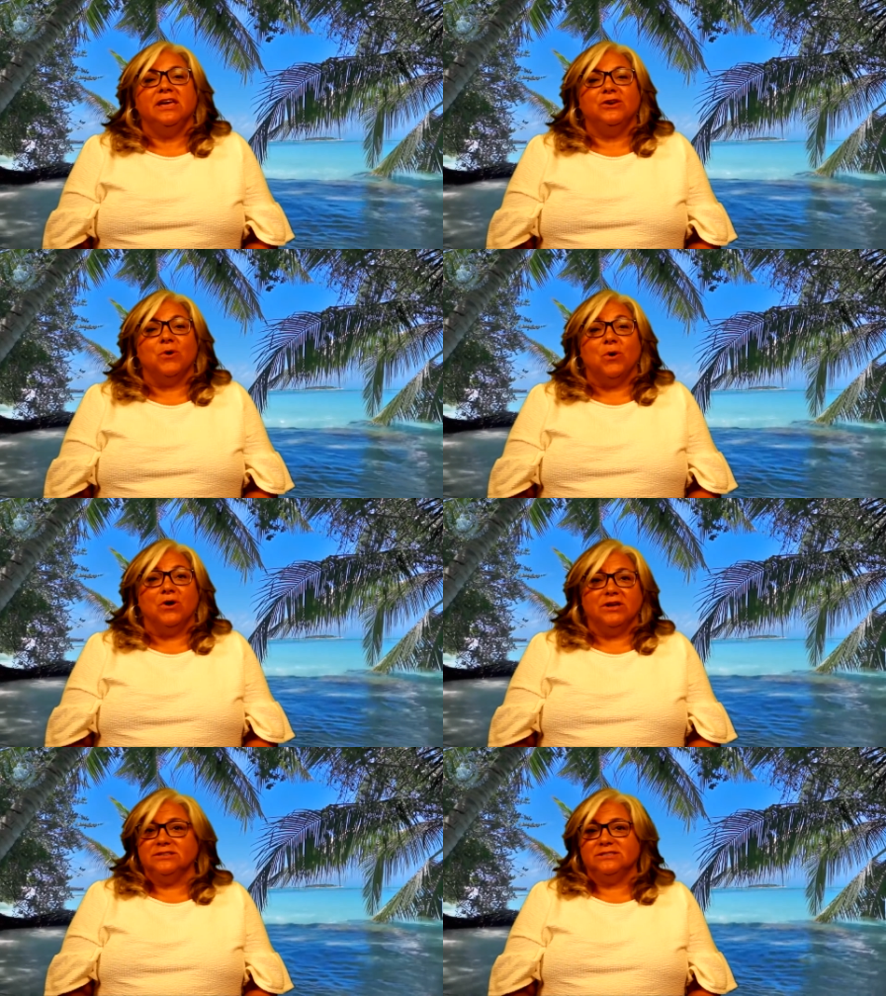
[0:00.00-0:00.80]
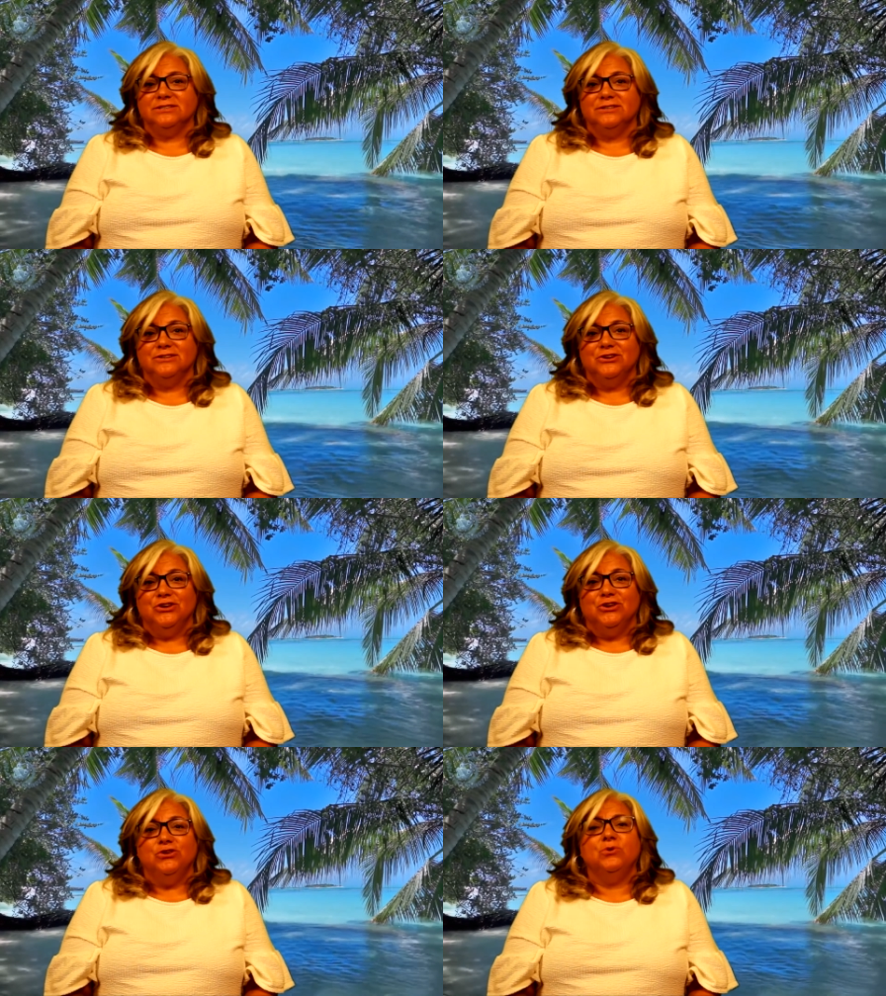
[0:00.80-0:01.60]
in August.
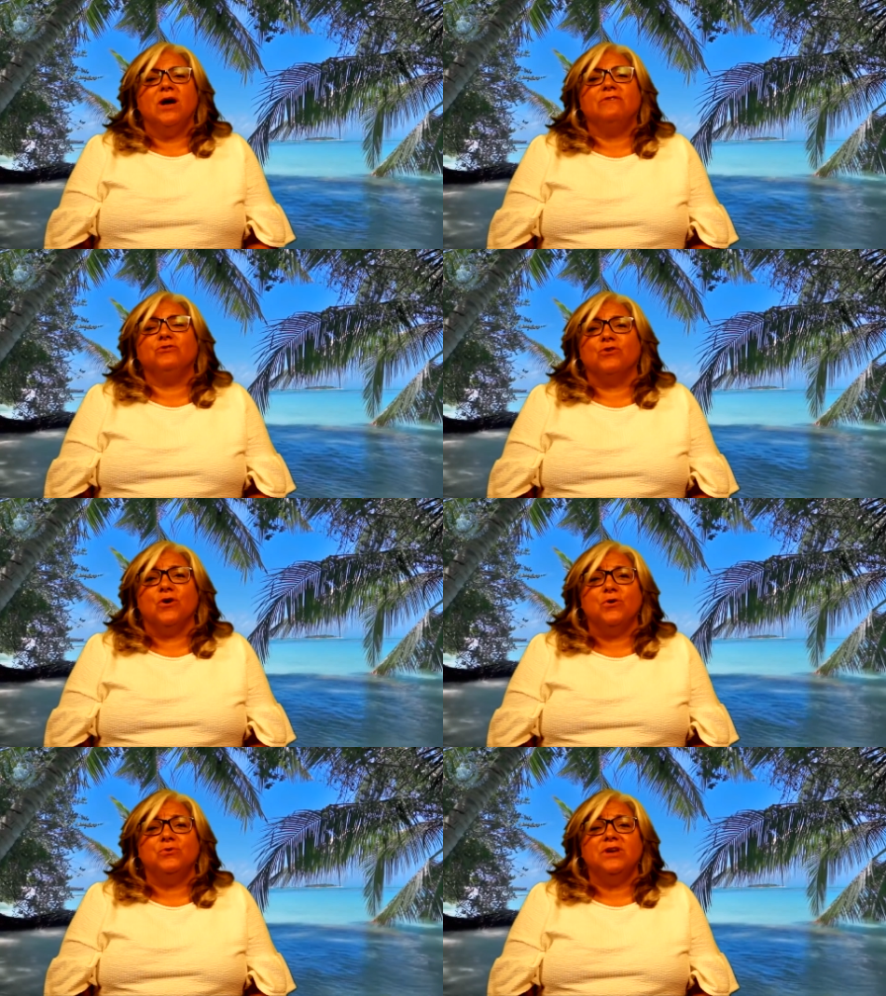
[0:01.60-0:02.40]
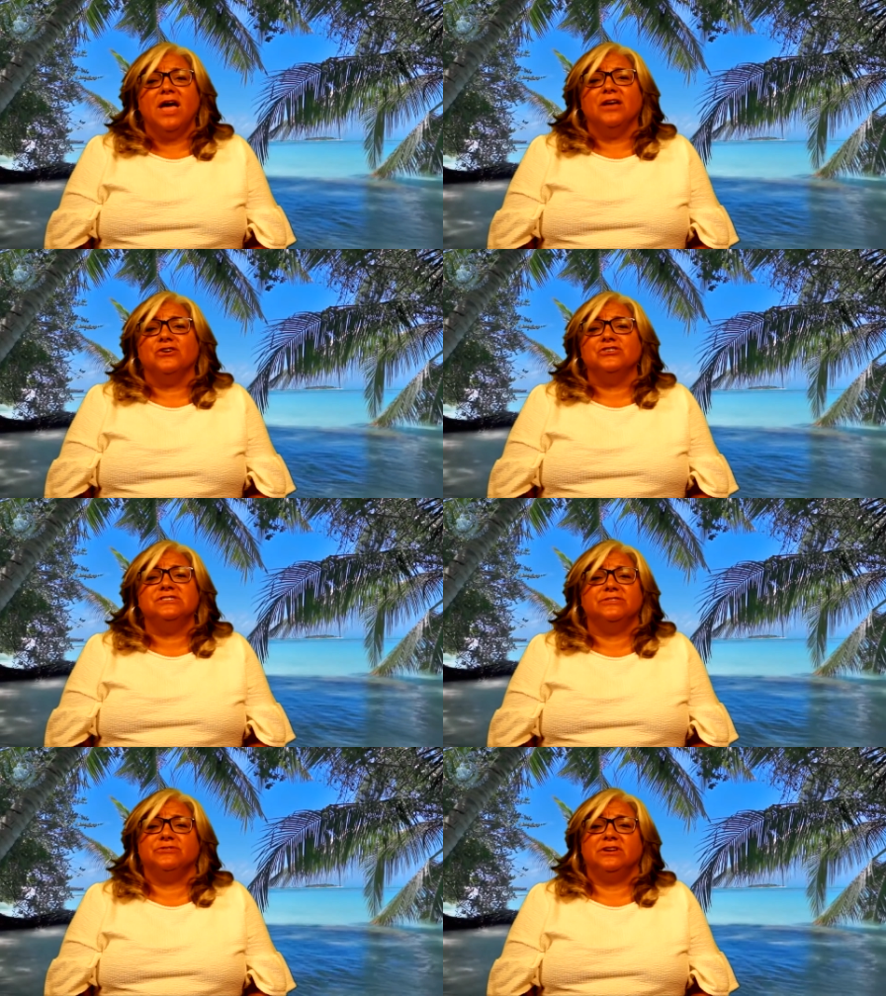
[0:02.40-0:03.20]
You have grown and are
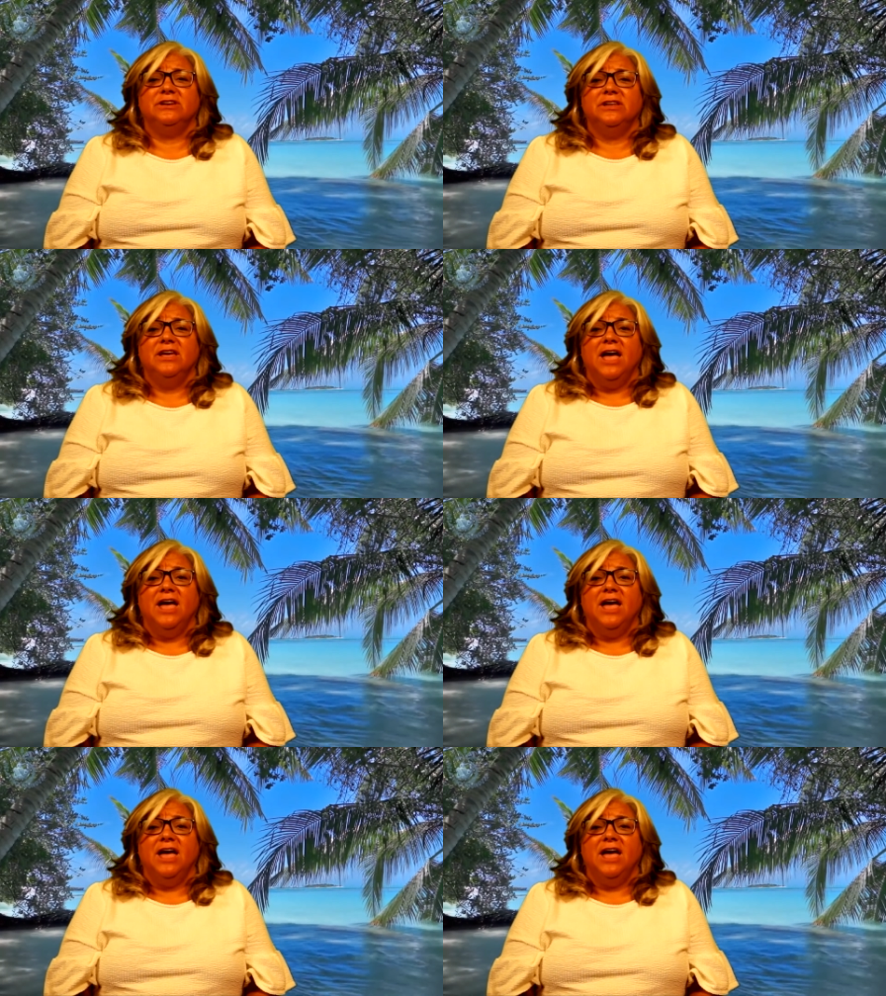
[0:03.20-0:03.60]
different,